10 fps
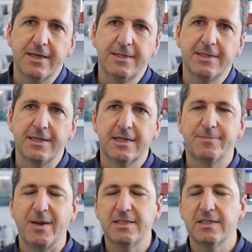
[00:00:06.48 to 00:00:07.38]
is an
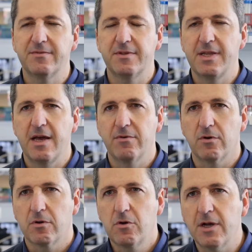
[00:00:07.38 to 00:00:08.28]
expensive
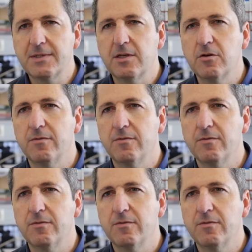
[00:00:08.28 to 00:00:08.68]
endeavor, costing